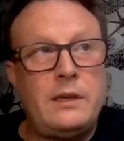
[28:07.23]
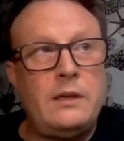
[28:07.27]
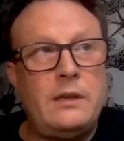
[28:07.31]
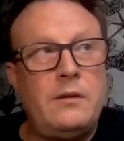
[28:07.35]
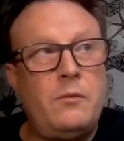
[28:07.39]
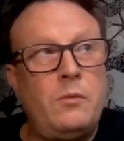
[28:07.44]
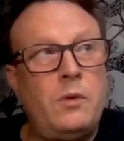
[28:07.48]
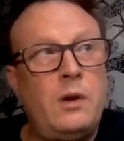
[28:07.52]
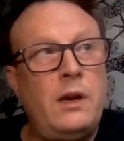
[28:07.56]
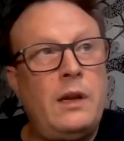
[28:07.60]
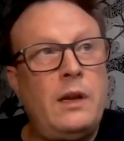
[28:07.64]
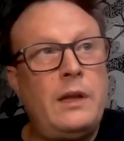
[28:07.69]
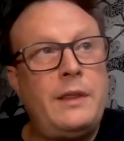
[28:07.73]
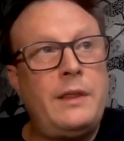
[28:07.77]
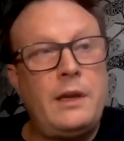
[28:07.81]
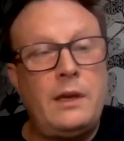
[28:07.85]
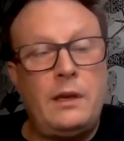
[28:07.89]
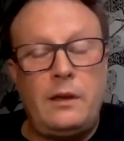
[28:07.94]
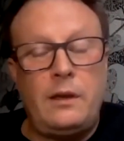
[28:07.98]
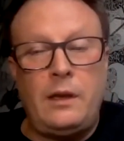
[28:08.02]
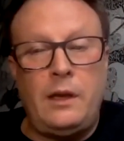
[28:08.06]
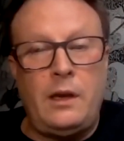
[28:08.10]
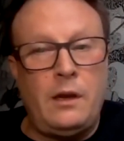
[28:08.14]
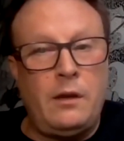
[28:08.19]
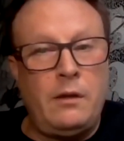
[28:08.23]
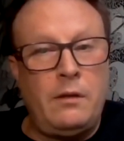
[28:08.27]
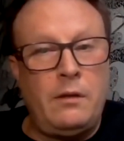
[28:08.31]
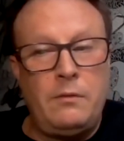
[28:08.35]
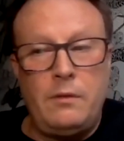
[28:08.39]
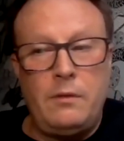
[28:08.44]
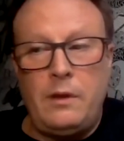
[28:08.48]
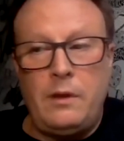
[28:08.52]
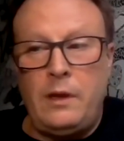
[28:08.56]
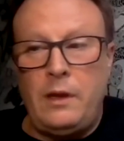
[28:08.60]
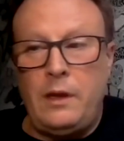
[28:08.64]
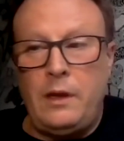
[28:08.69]
Well, I think
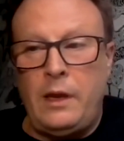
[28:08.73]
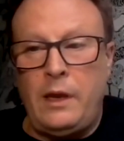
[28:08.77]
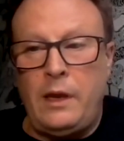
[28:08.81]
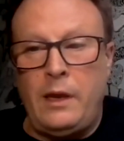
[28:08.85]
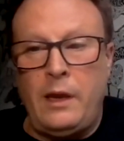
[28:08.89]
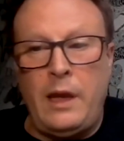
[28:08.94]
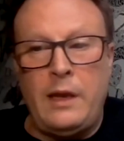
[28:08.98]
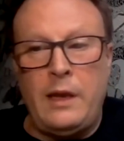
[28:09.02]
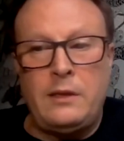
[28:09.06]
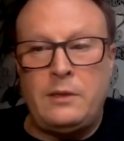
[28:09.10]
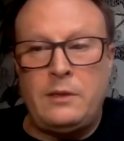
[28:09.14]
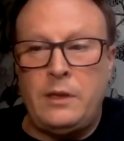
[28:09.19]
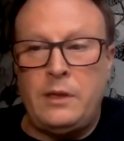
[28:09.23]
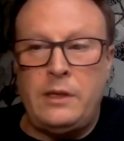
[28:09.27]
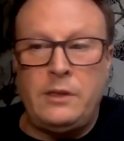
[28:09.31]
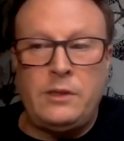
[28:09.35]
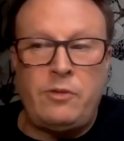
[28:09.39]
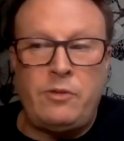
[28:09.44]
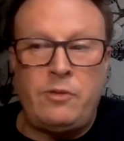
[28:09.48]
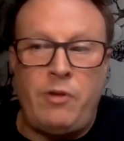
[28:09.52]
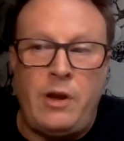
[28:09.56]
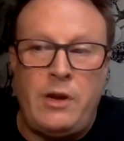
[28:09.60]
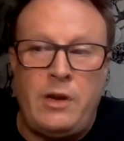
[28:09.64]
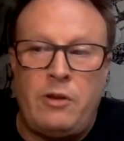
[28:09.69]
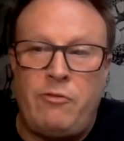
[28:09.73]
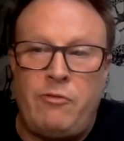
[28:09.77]
it's created a